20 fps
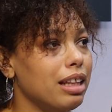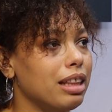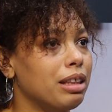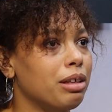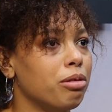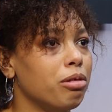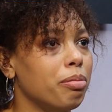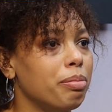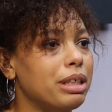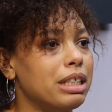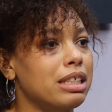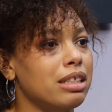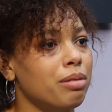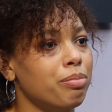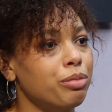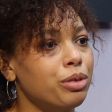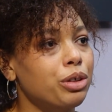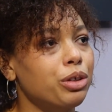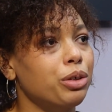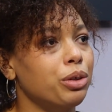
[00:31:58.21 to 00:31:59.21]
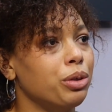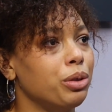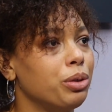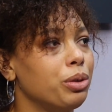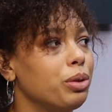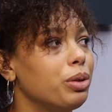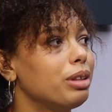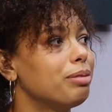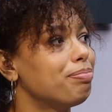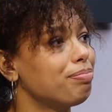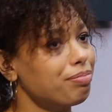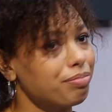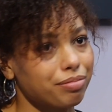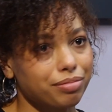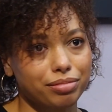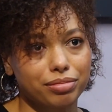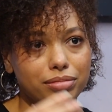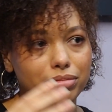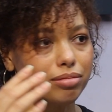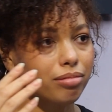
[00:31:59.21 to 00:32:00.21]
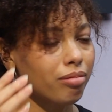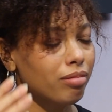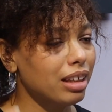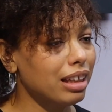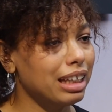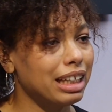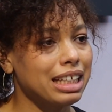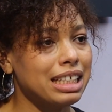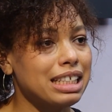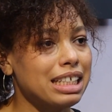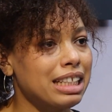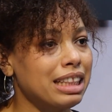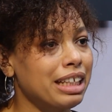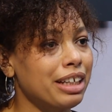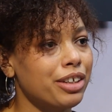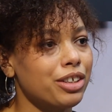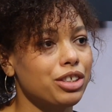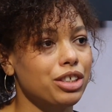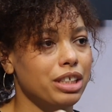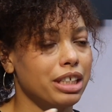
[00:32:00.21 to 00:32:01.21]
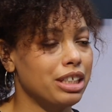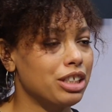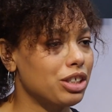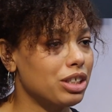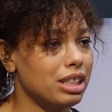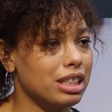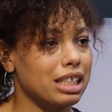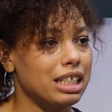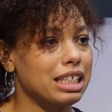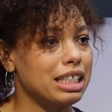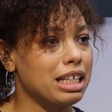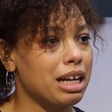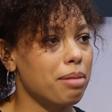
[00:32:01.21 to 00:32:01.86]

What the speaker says: there will be someone who gets in there, changes things